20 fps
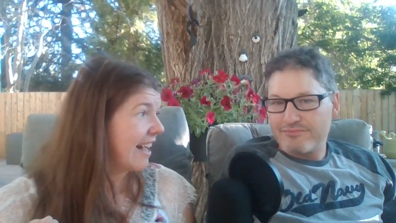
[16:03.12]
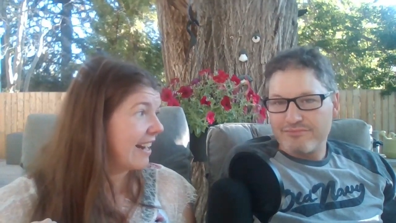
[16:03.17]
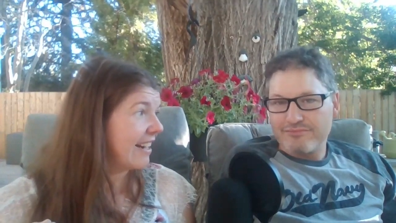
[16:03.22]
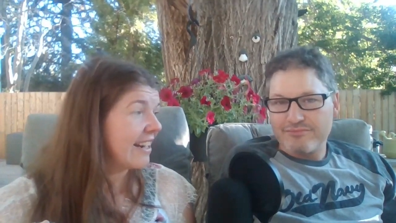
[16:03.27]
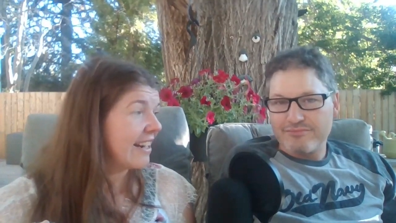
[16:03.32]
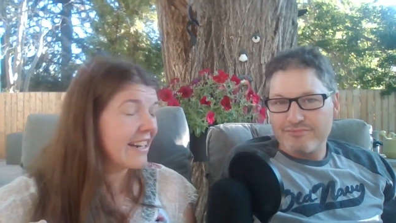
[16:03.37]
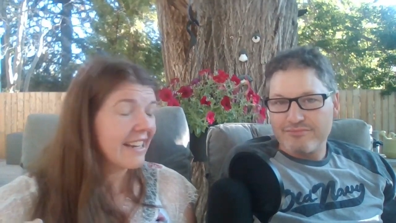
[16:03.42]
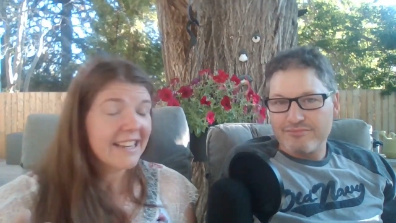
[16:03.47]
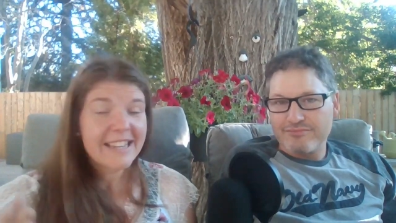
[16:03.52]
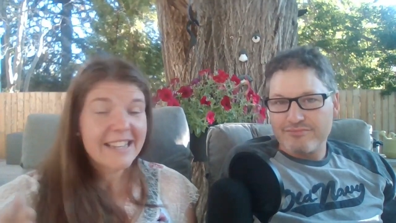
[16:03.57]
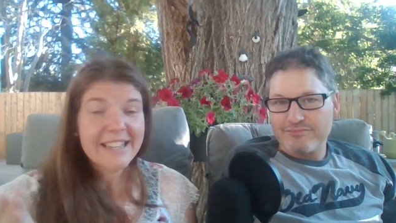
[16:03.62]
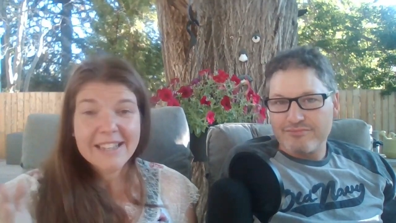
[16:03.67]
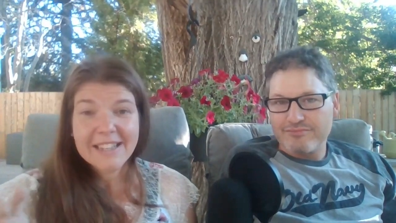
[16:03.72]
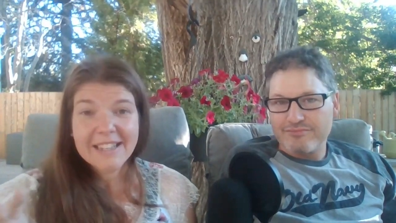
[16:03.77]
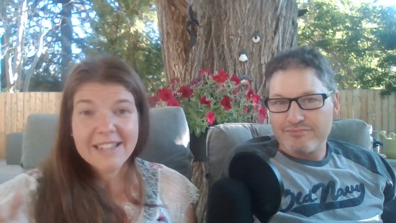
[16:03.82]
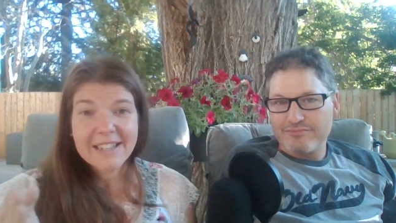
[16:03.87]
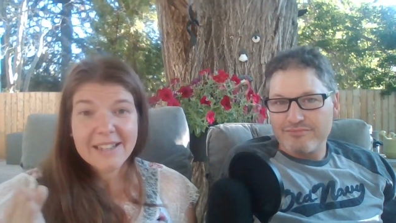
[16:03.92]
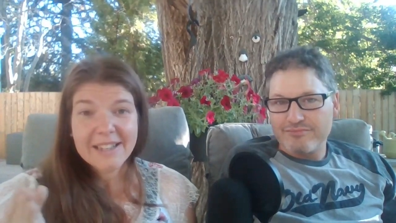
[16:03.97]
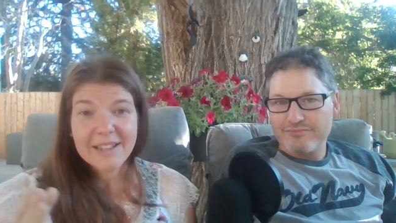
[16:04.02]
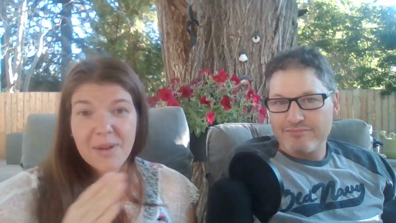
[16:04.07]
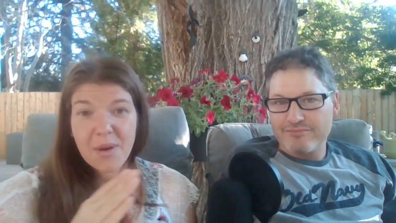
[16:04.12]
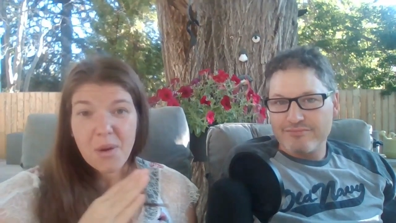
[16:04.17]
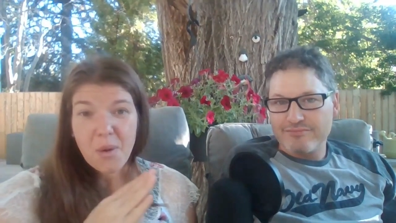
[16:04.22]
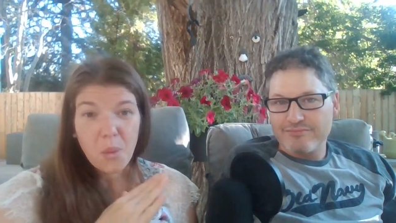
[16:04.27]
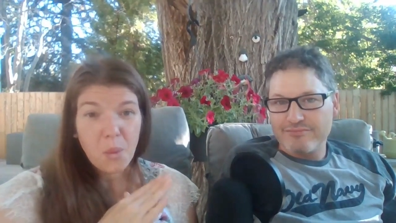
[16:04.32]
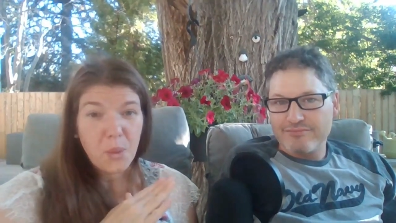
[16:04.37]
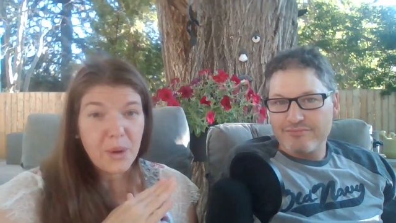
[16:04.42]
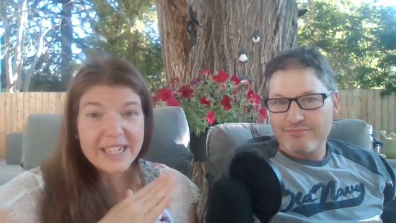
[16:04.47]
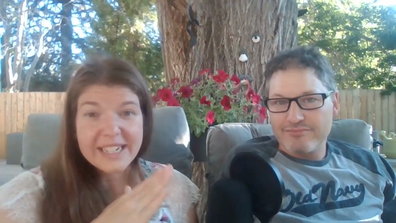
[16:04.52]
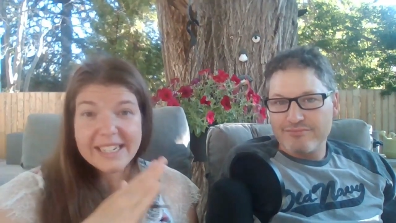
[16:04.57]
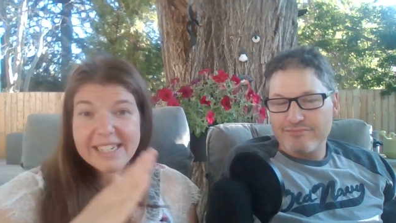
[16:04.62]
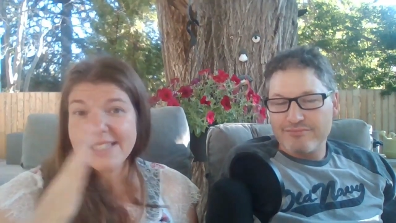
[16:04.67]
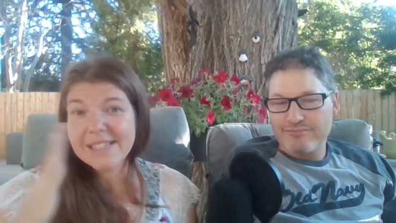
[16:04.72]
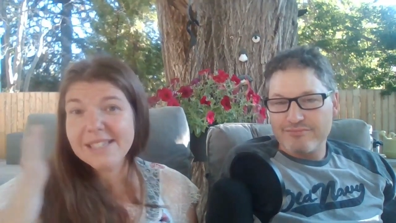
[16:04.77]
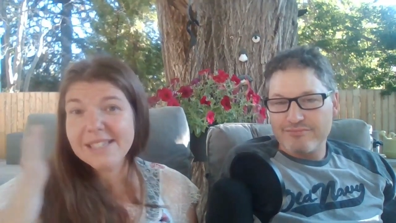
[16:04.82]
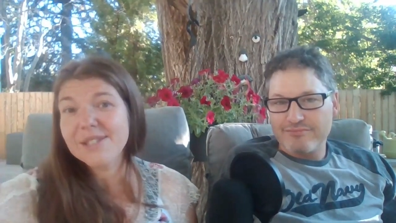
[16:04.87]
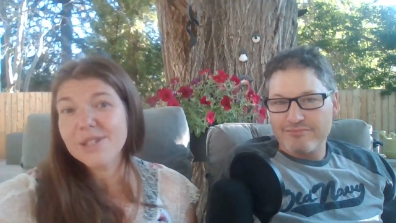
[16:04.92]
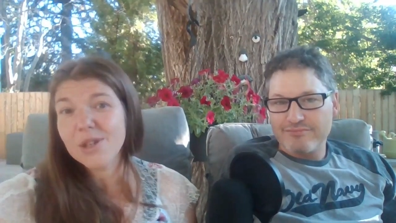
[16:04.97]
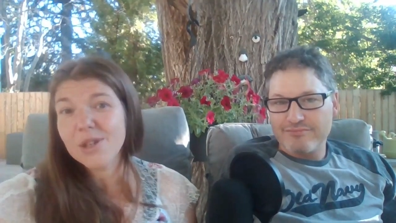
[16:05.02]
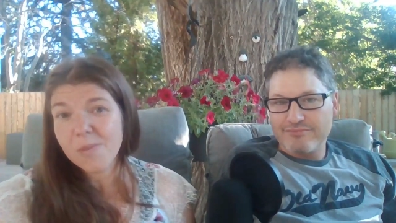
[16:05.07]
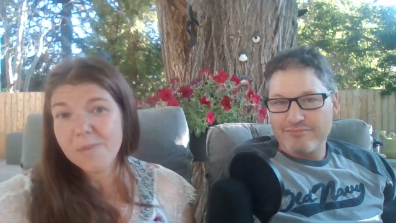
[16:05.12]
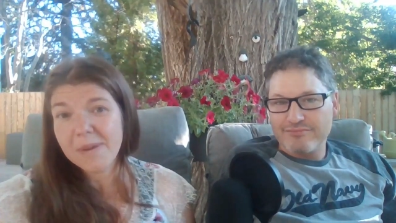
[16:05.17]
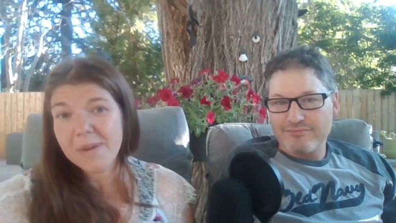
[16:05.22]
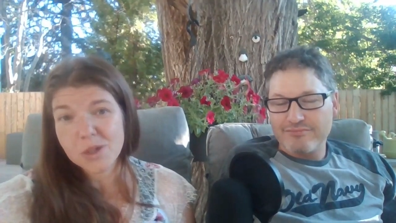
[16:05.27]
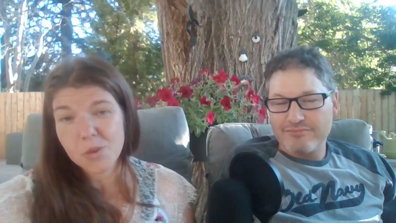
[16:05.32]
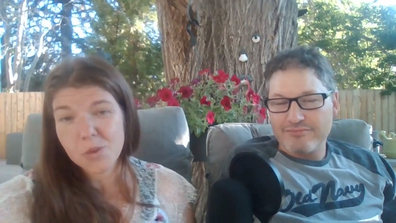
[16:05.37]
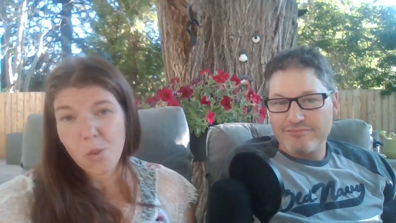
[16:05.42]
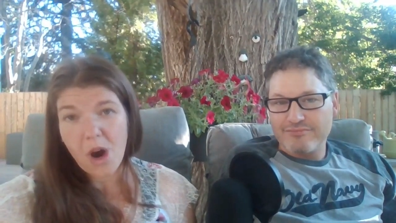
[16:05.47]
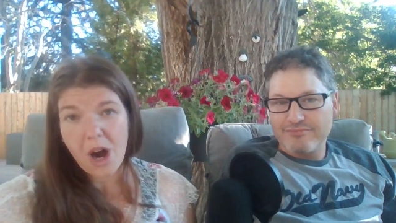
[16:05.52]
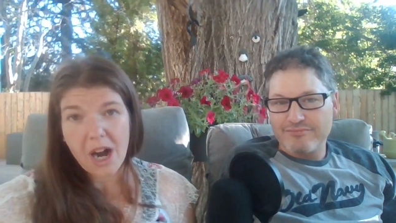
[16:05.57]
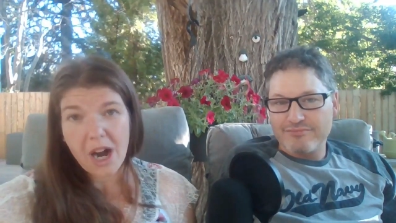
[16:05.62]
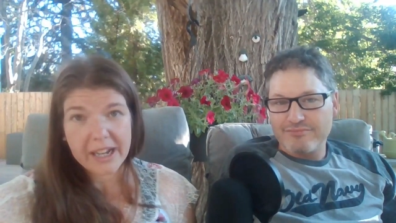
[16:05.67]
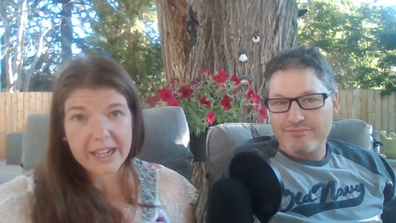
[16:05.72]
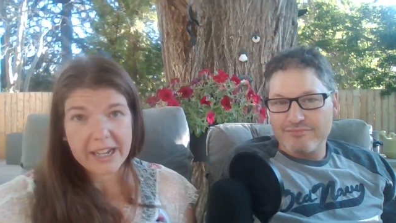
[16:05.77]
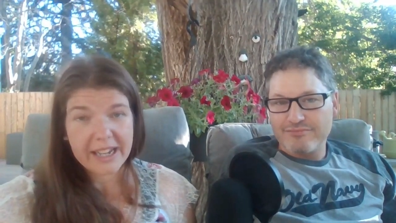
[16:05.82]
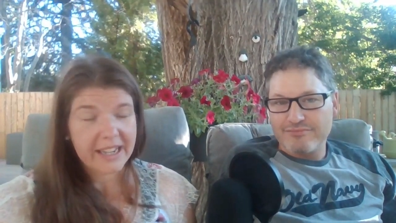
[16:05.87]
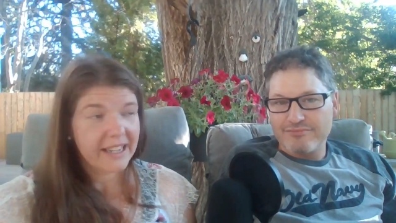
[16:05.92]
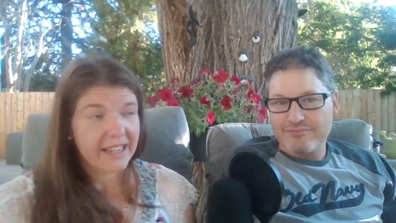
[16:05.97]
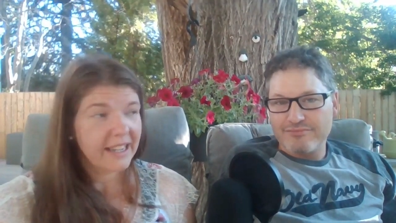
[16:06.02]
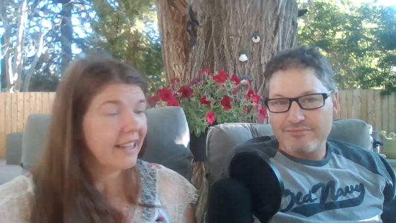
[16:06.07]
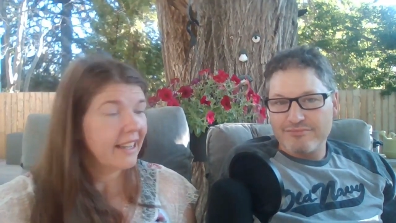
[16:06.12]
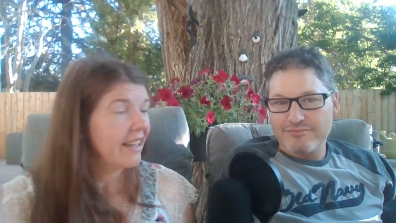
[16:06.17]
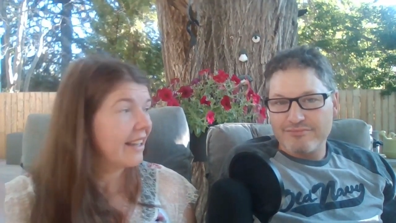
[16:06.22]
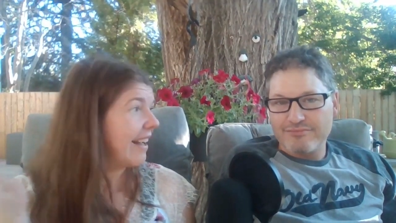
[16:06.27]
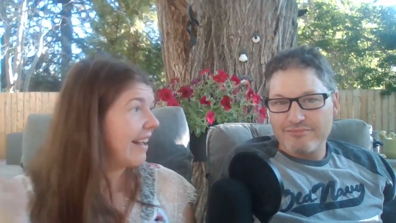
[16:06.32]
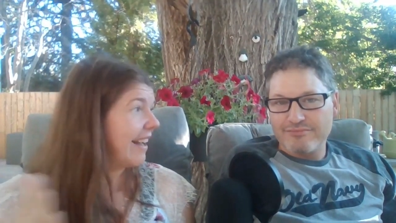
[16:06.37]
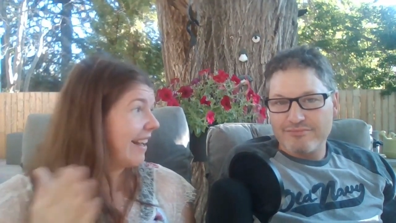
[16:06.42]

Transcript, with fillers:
Speaker 1: that we did so much walking